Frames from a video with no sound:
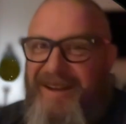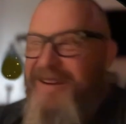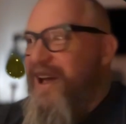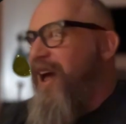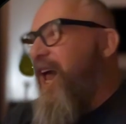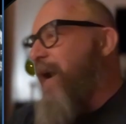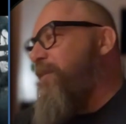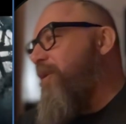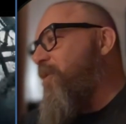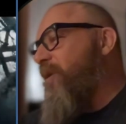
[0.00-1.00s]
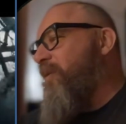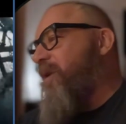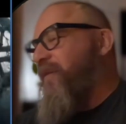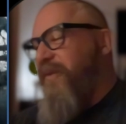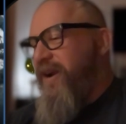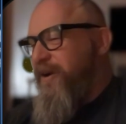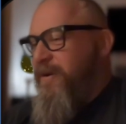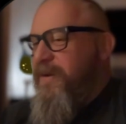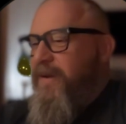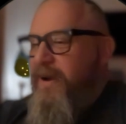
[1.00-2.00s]
not honorable warfare.
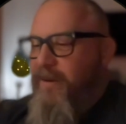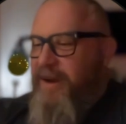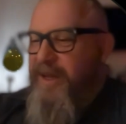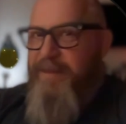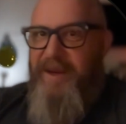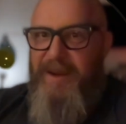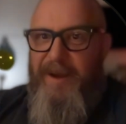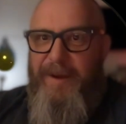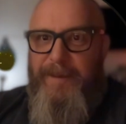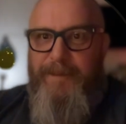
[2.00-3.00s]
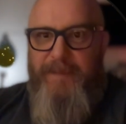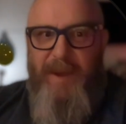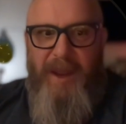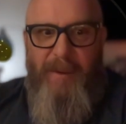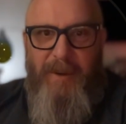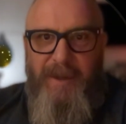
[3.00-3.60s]
Hold on, let me I want to